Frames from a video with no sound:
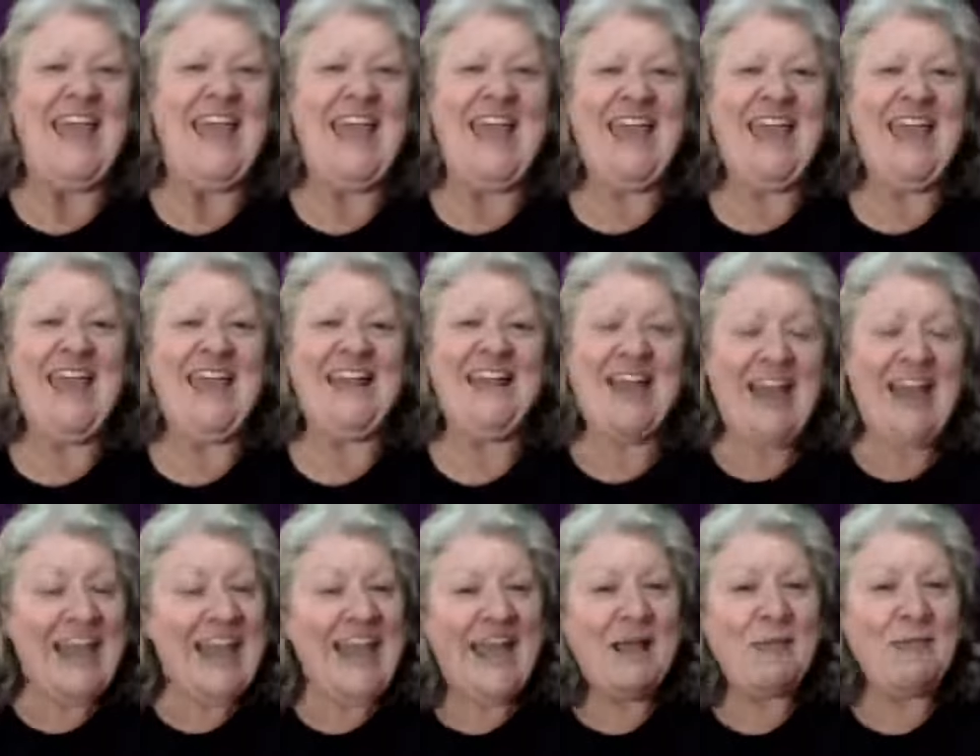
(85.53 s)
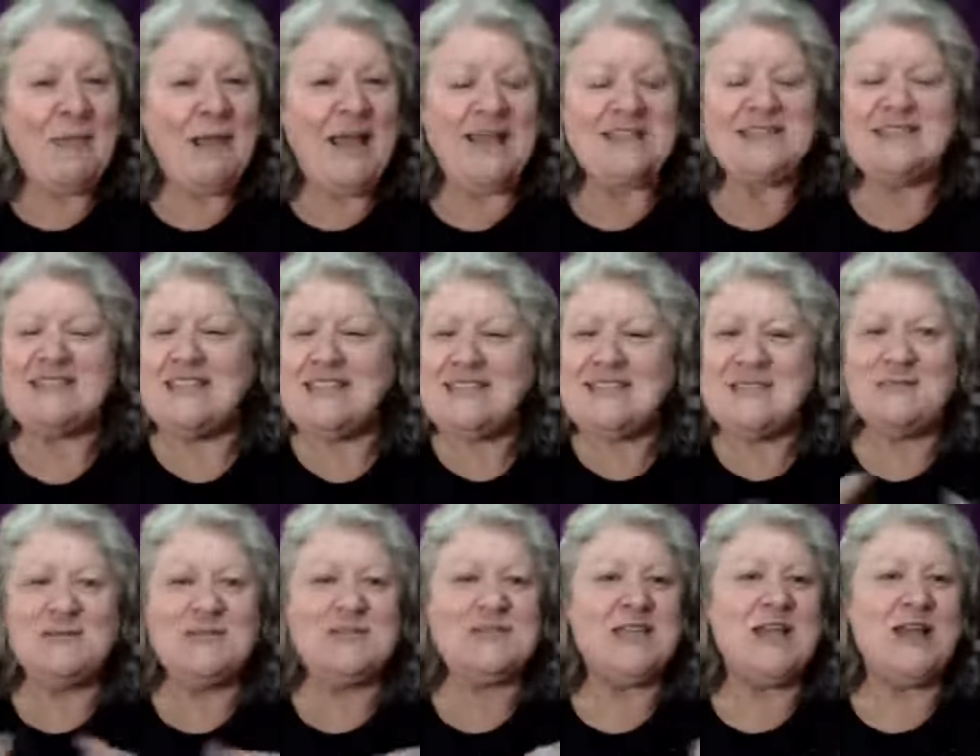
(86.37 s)
And I had a blast. Yes,
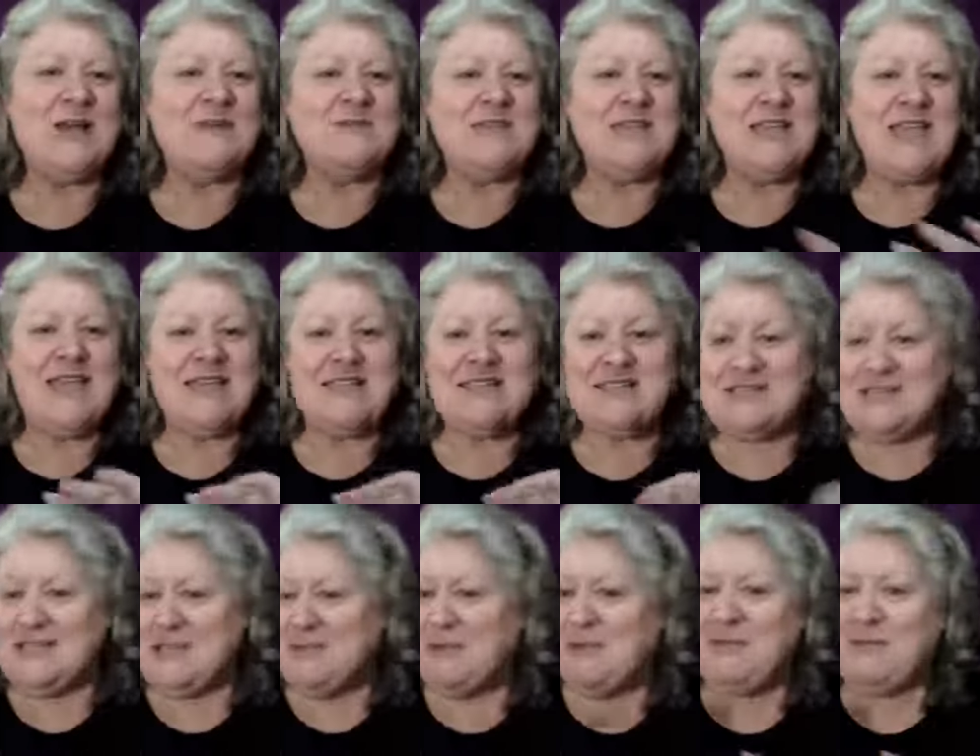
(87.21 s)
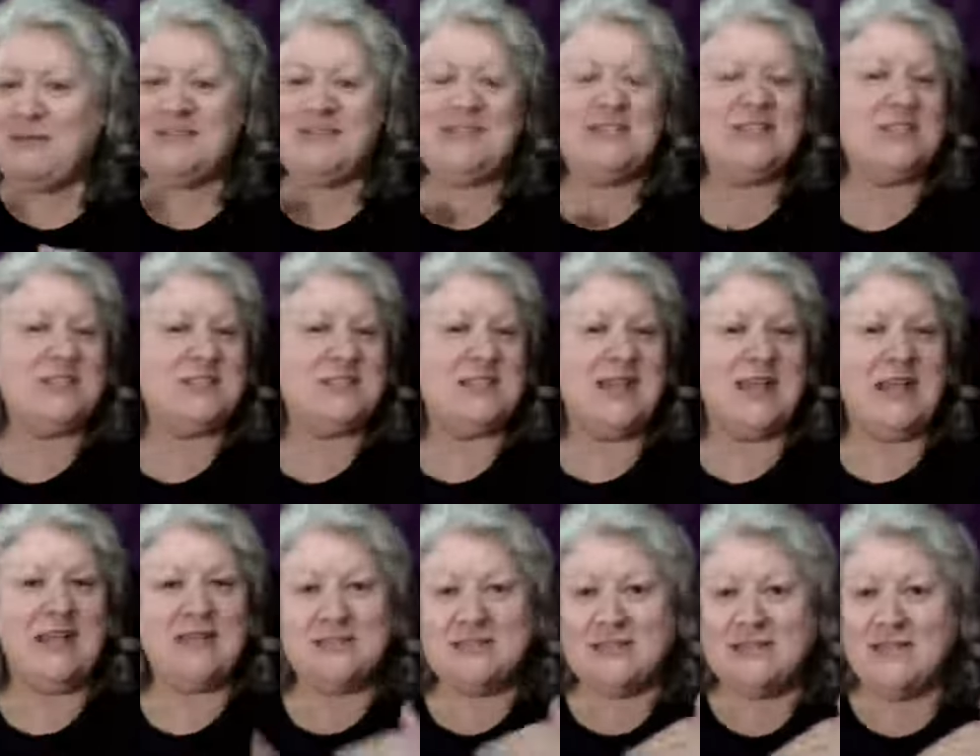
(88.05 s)
there was times I had to send him a message to
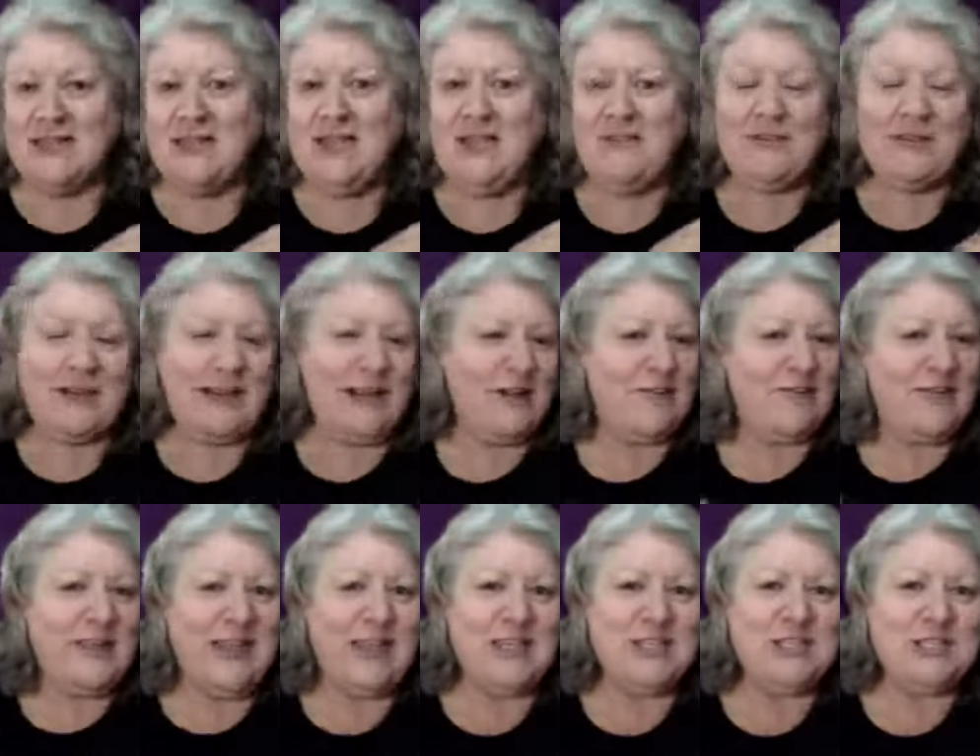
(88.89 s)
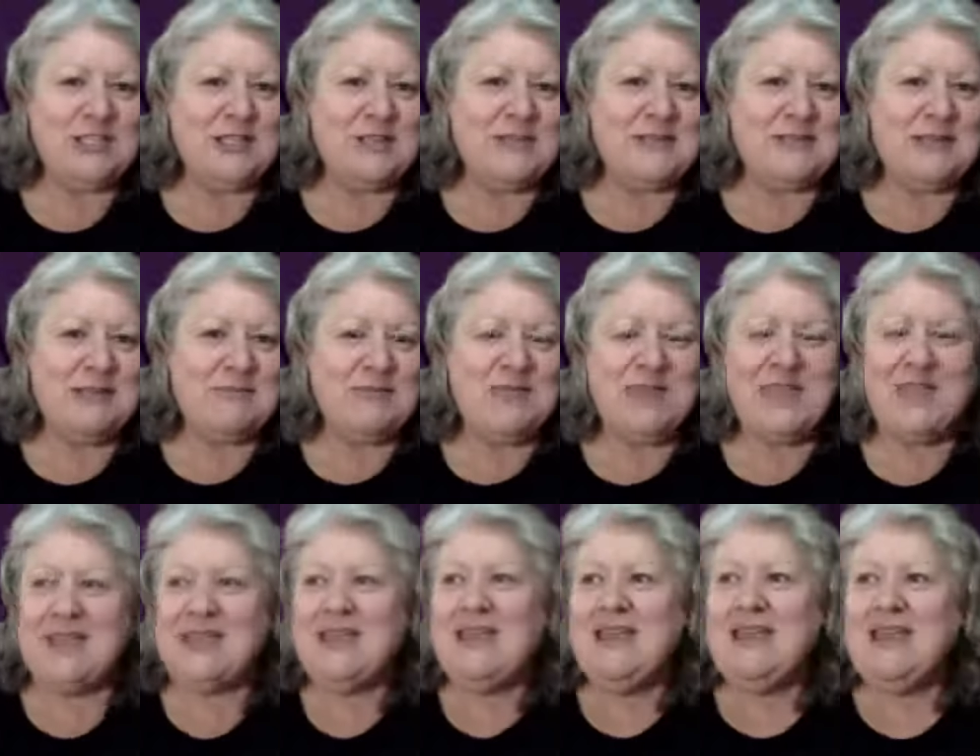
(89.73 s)
ask for clarification on
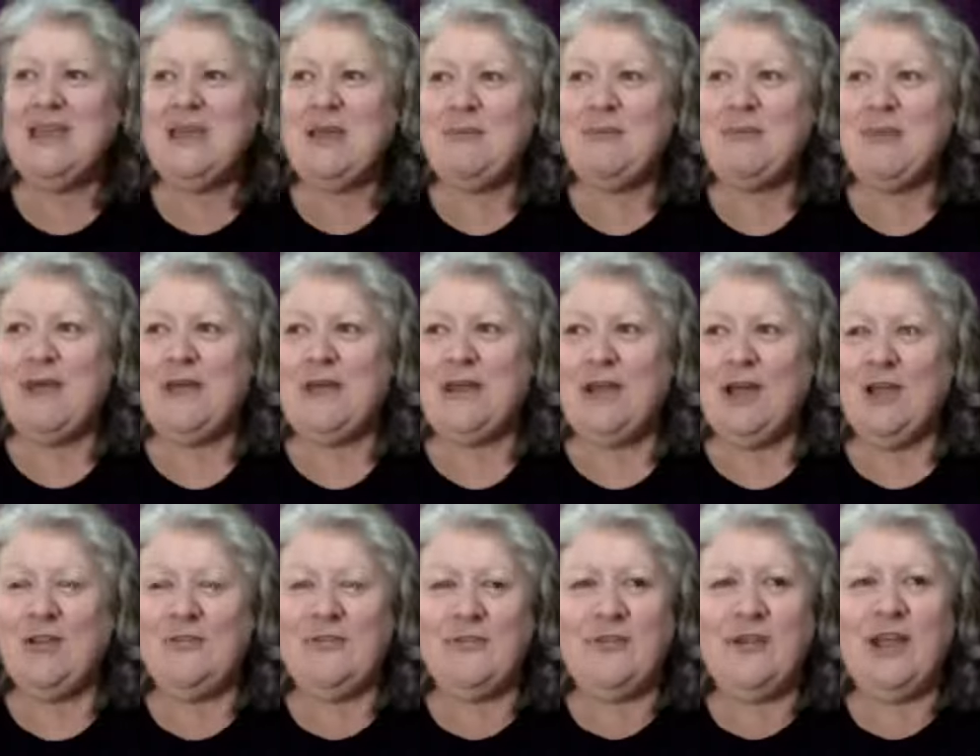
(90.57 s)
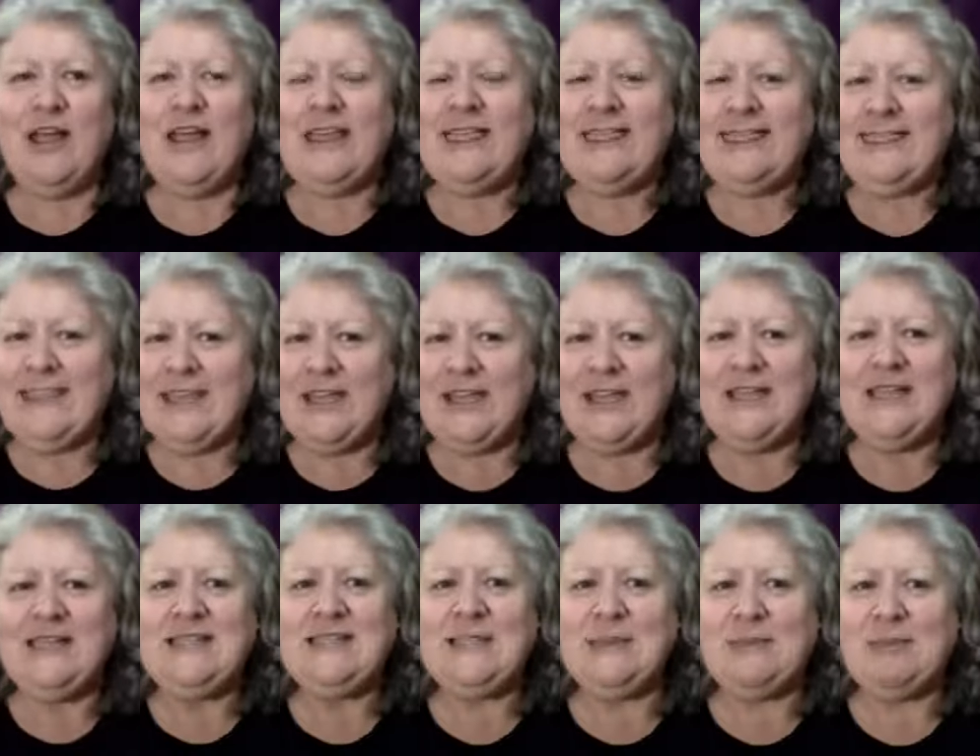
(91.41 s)
something, but overall, I think
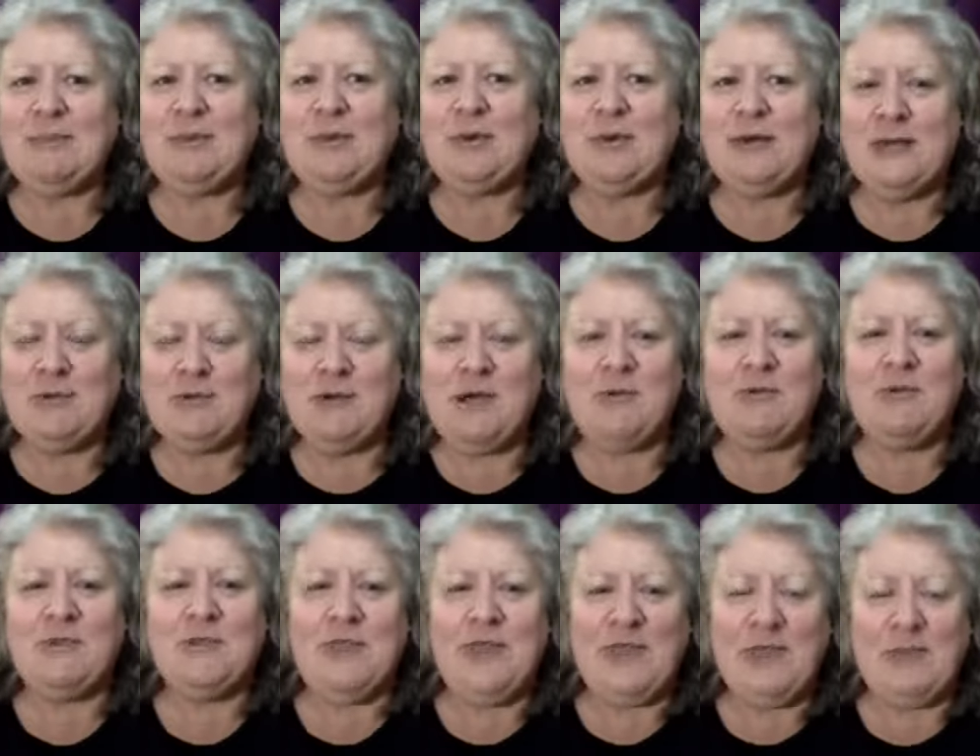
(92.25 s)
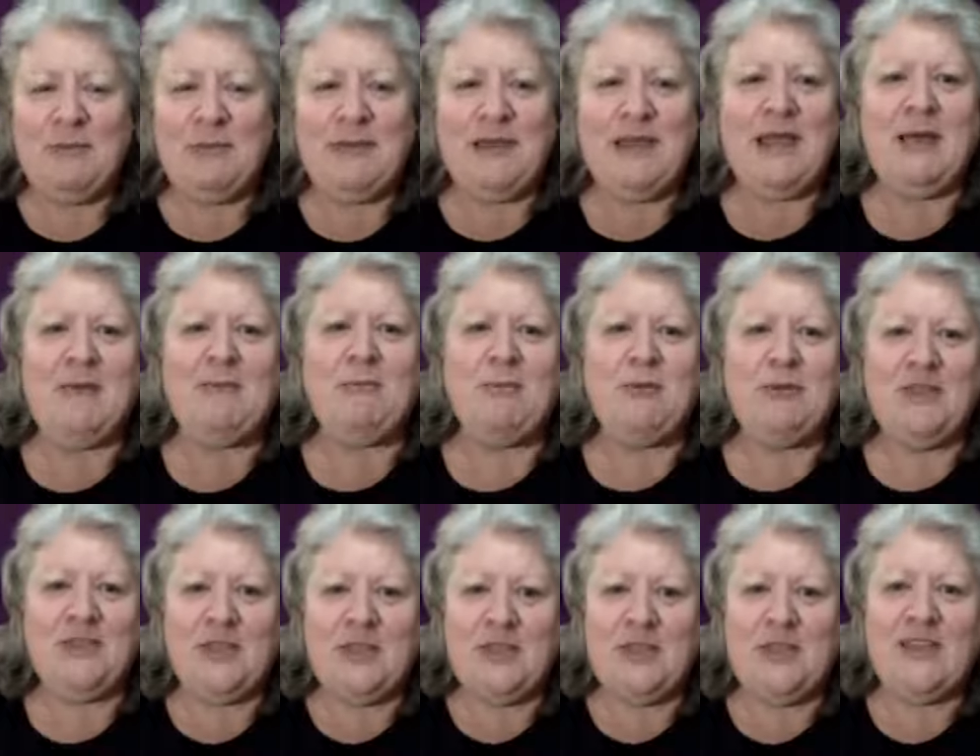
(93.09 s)
I did pretty well with keeping up
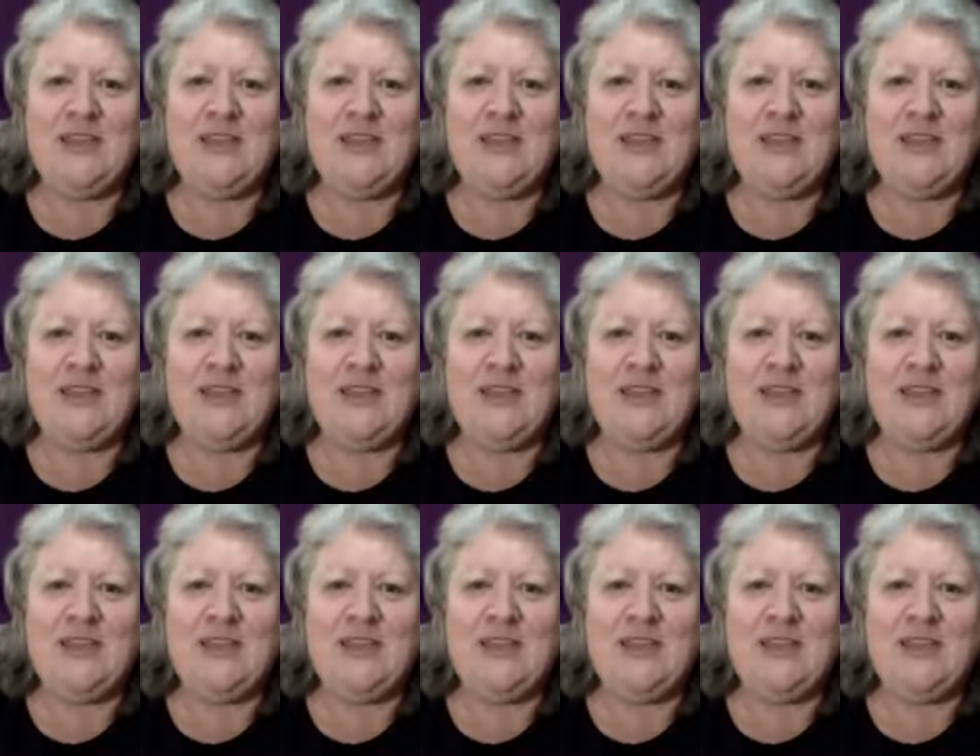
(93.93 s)
with